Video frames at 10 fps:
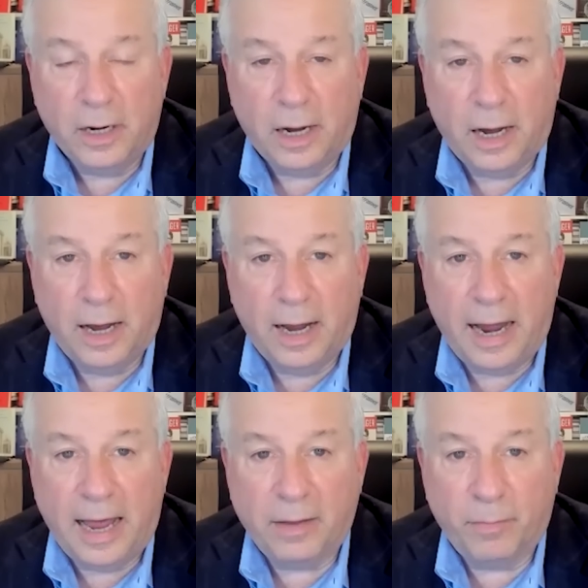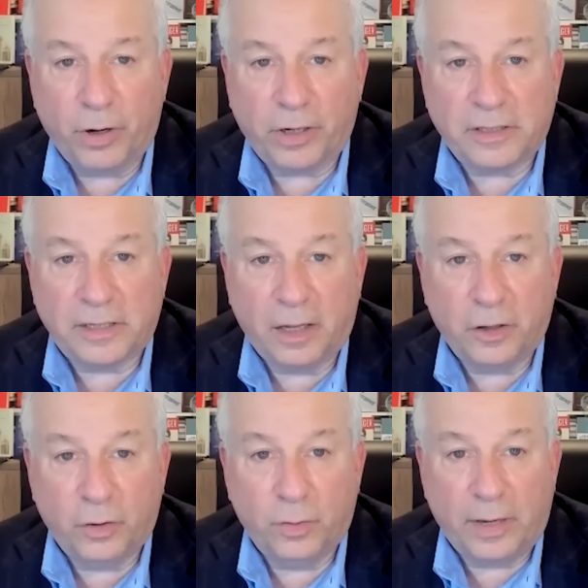And the market's
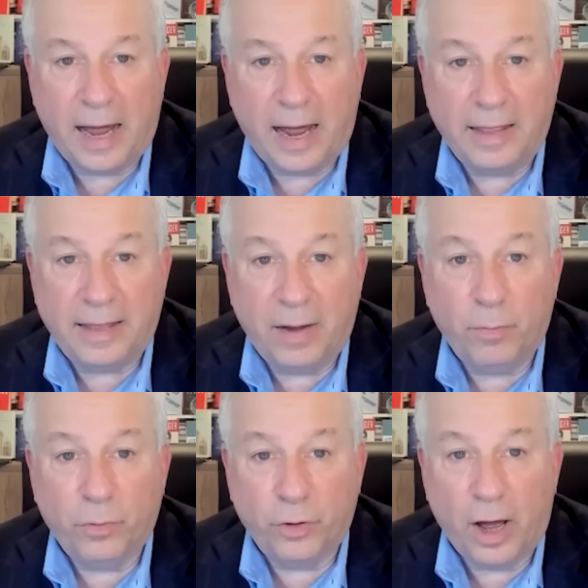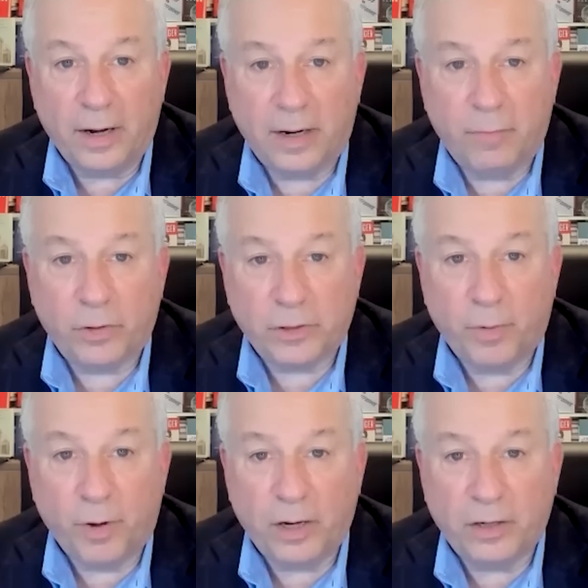telling you, yeah, and they will not
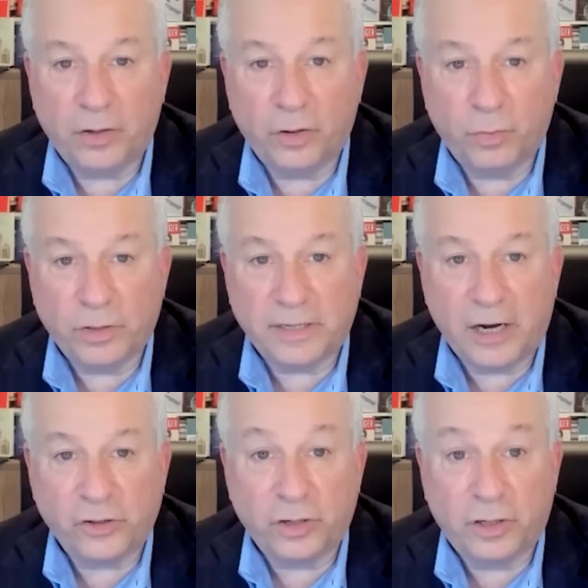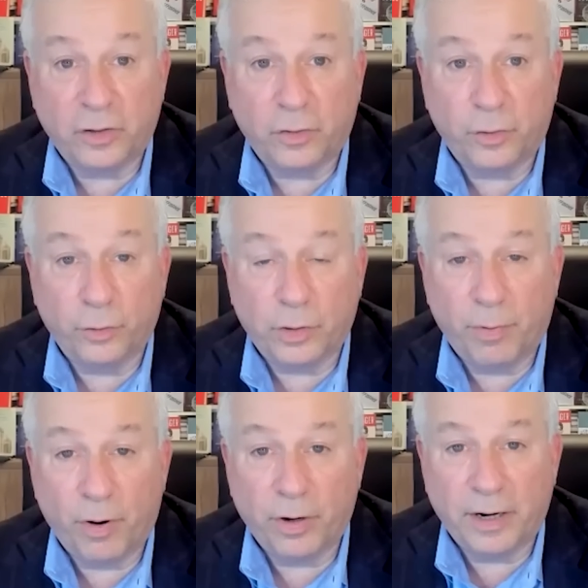respond to the recession until the early part of